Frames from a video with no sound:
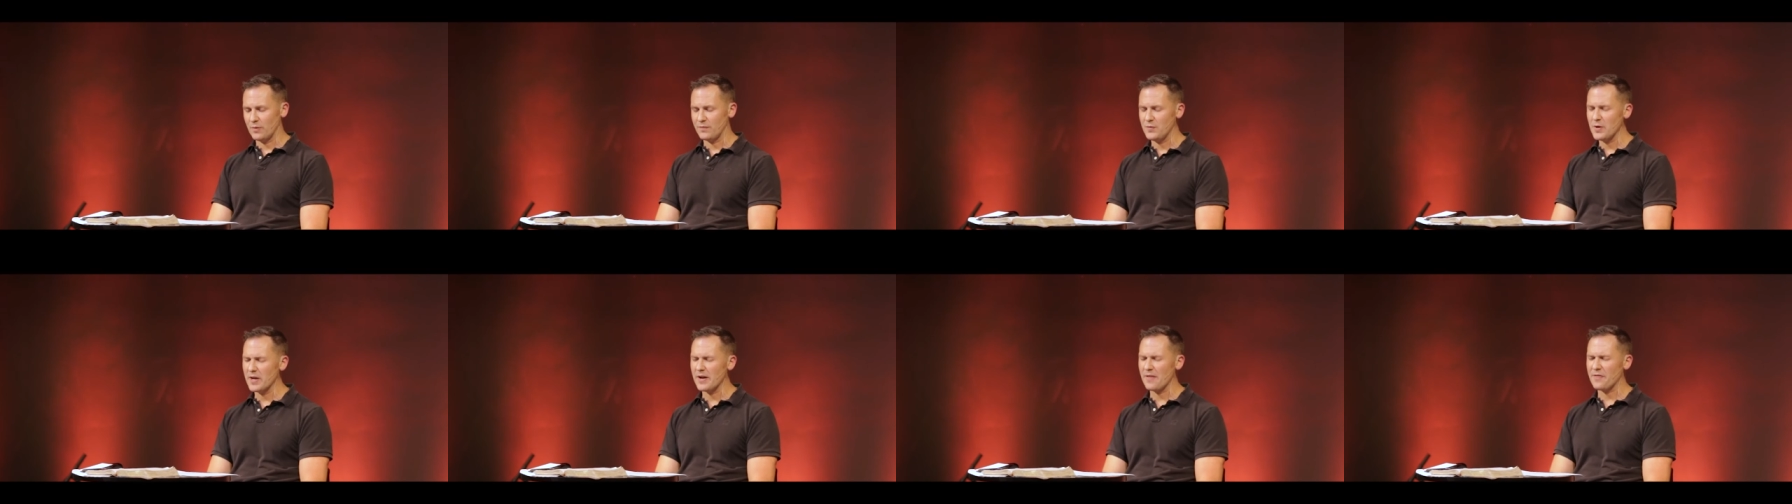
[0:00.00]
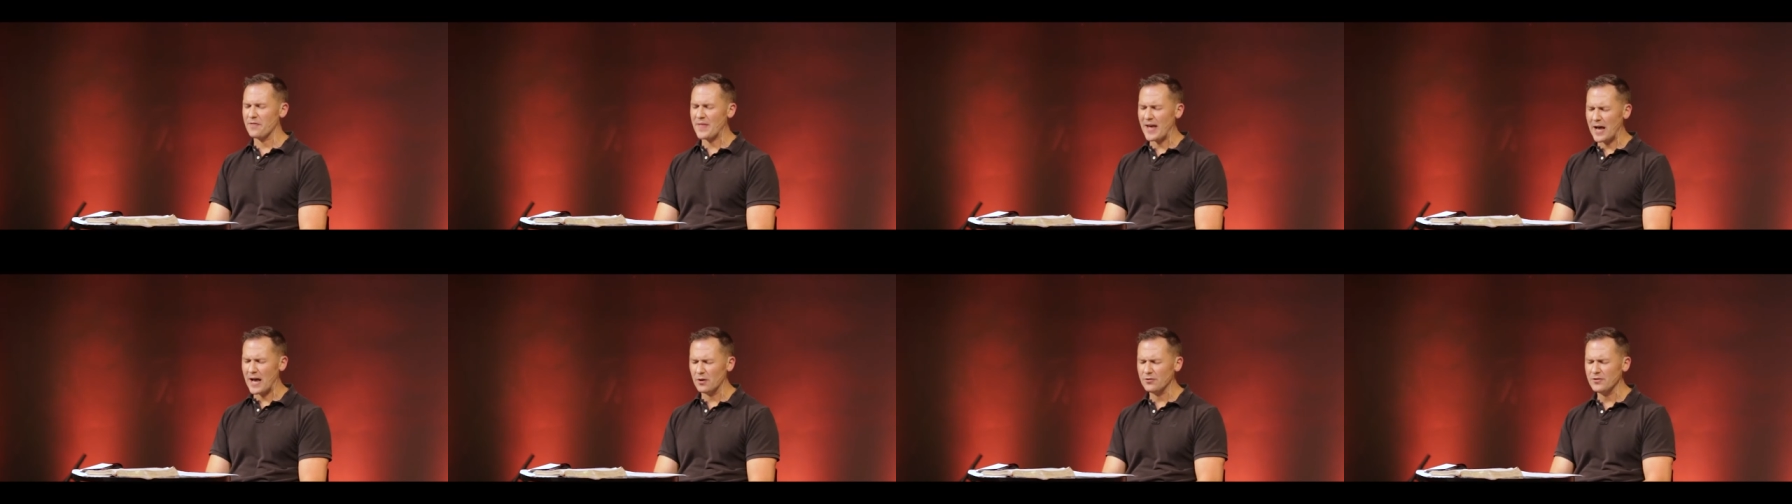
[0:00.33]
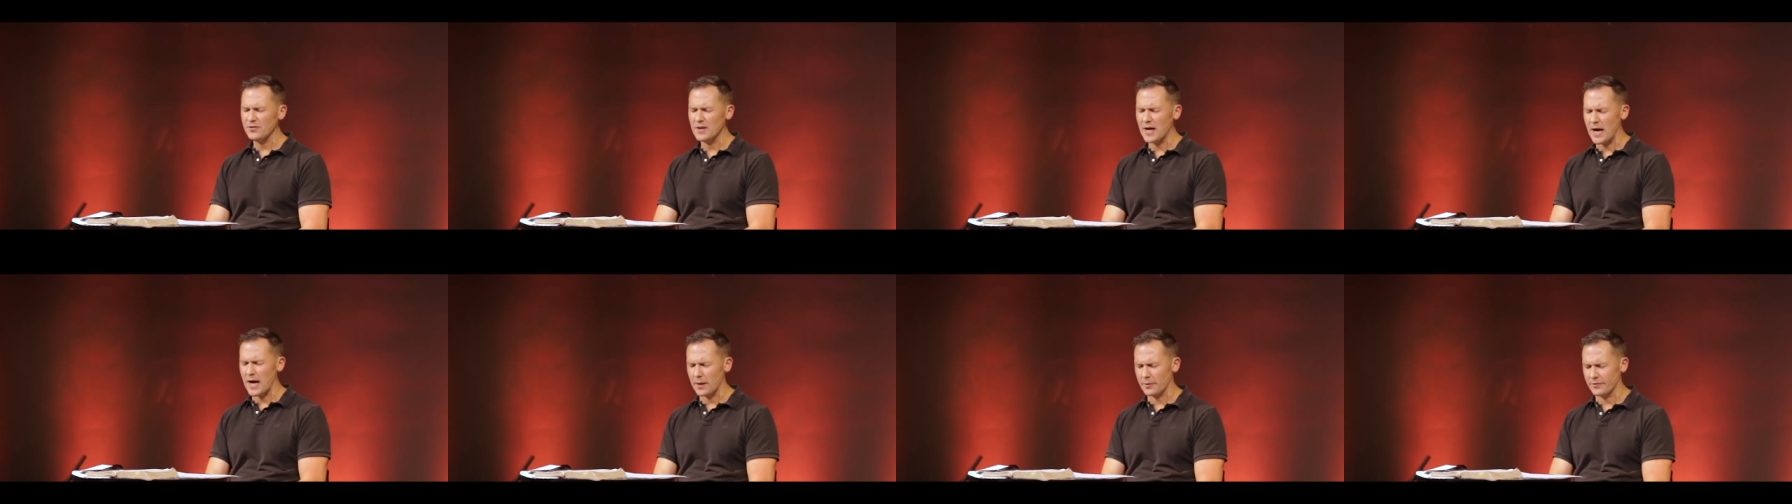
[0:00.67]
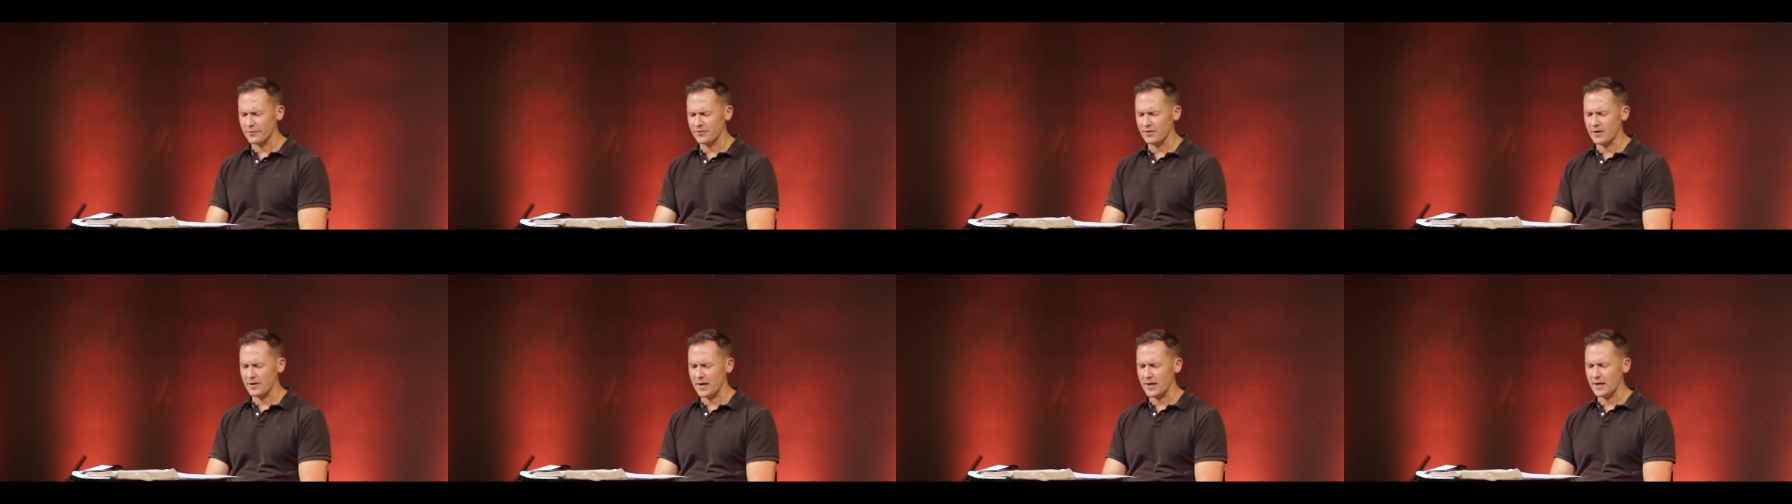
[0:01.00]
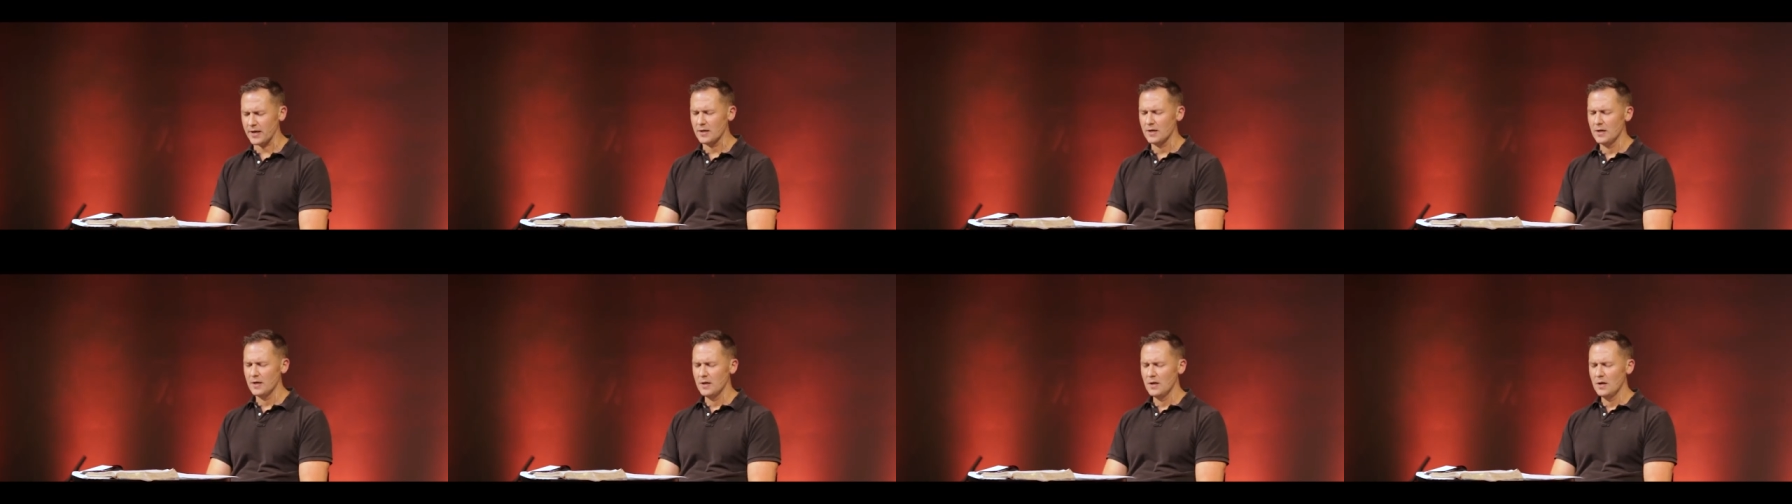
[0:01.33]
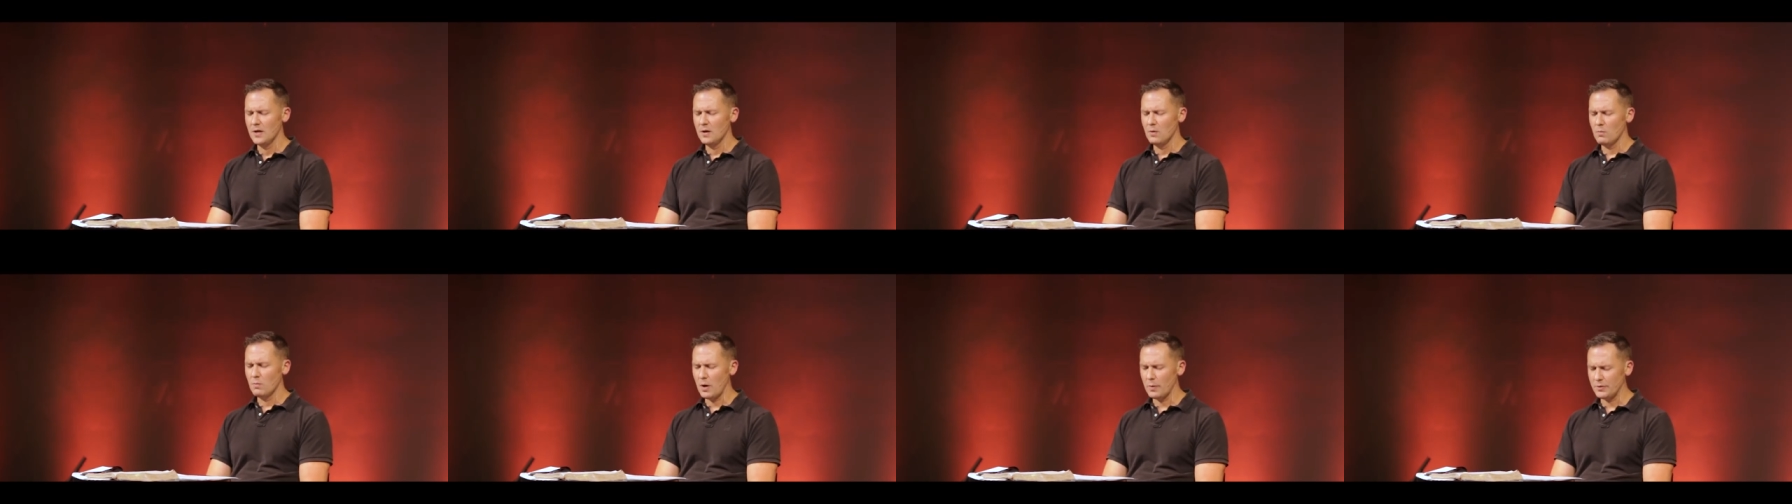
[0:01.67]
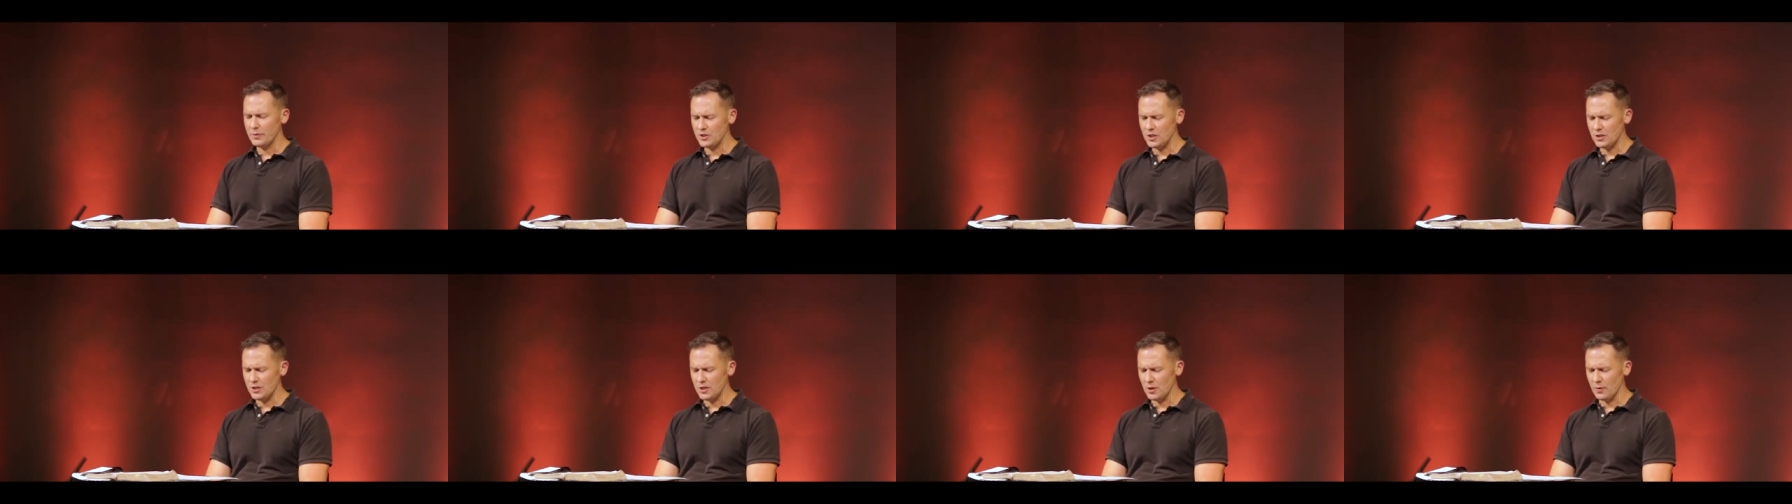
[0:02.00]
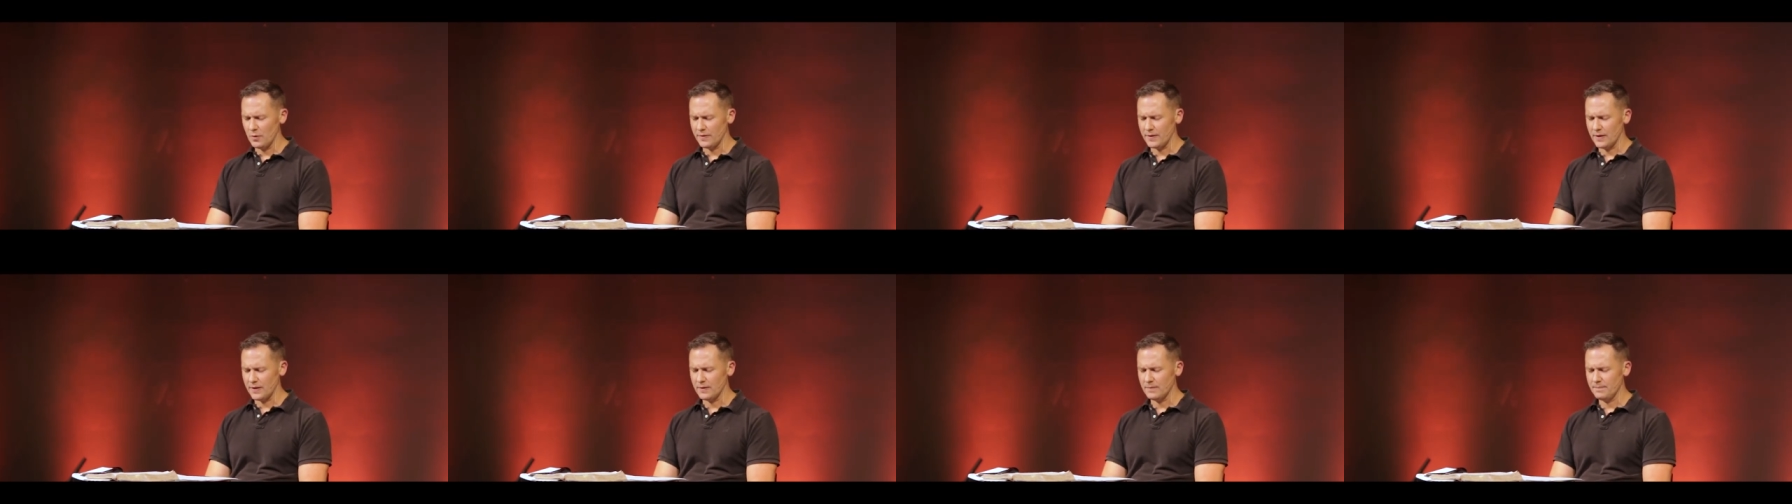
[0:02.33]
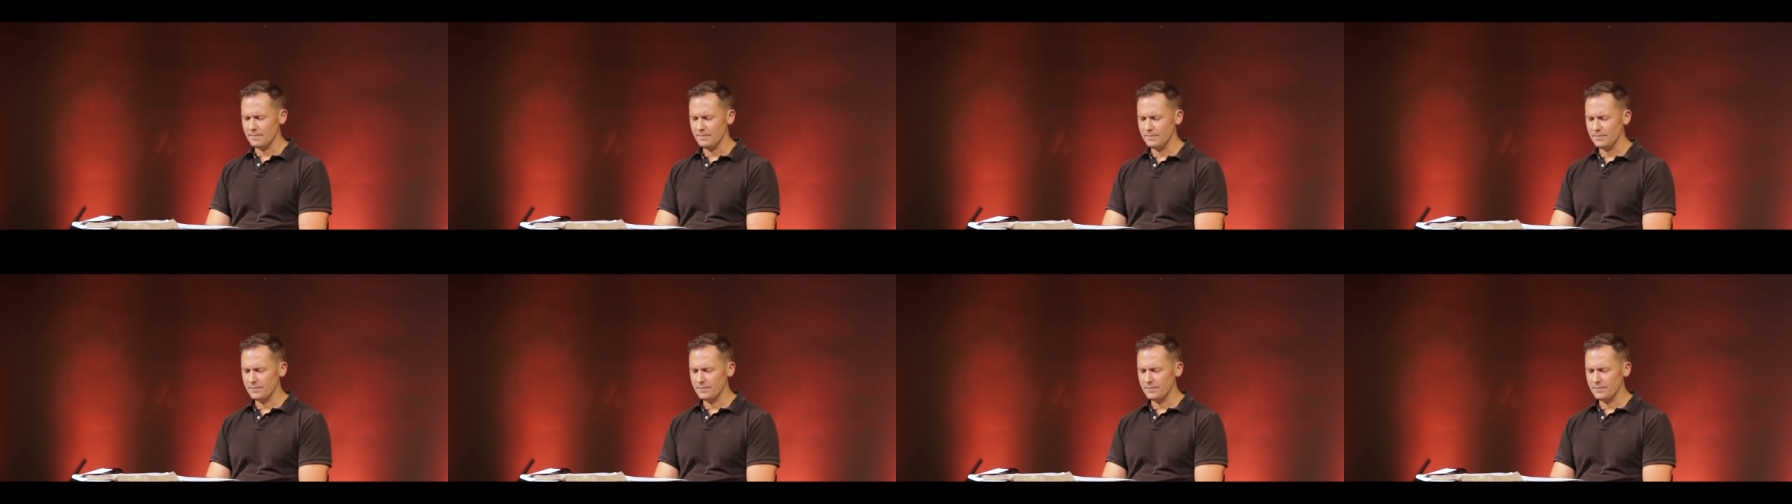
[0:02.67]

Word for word: If you had $1,000 today, what would you do with it?